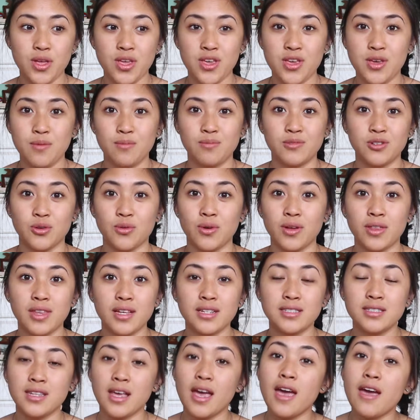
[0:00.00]
keep doing
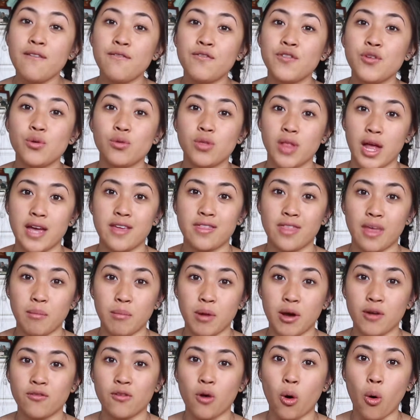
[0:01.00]
this if you like them,
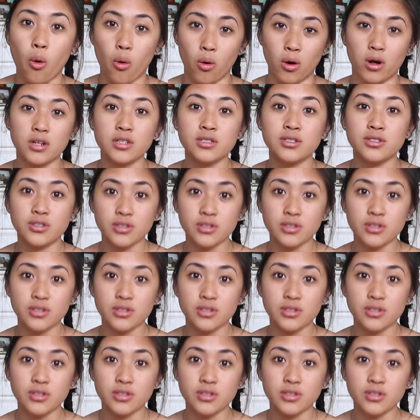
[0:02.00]
of course.